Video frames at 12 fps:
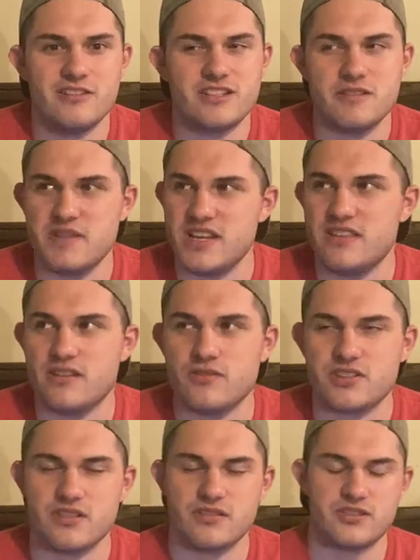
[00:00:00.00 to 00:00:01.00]
to me,
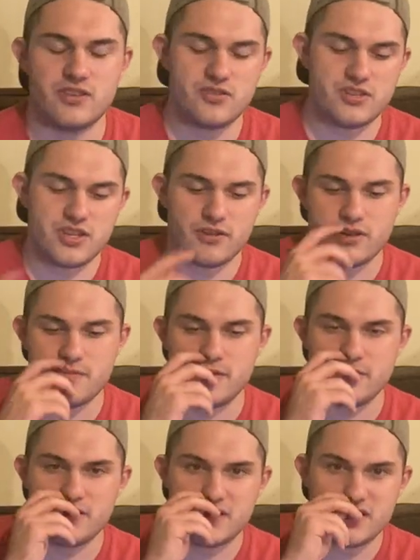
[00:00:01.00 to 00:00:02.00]
those are the creepy
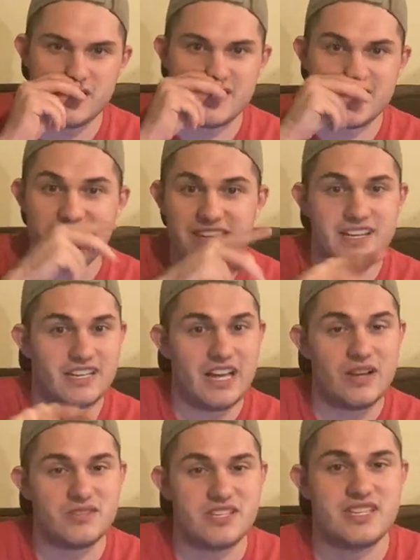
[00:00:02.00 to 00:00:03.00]
ones. It's not the
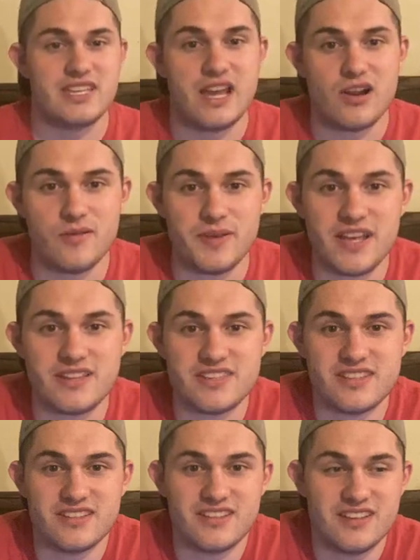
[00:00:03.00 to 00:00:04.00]
clowns, it's the
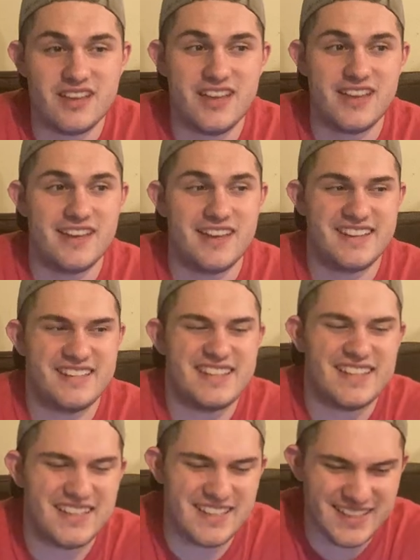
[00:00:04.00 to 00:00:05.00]
acrobats. And
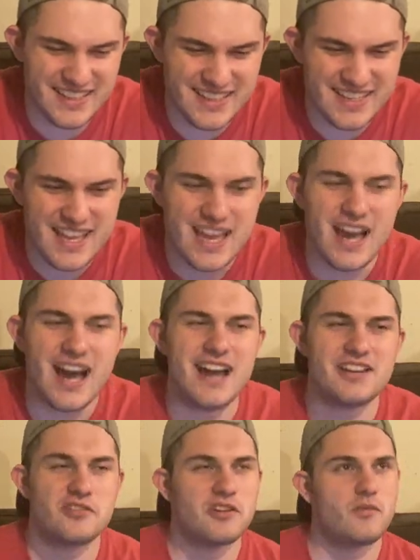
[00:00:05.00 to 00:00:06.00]
I
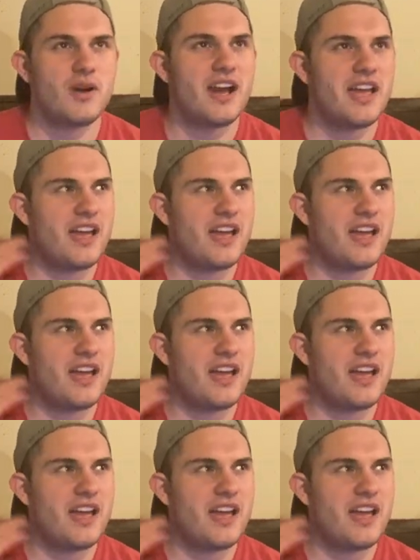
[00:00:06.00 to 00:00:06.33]
don't know why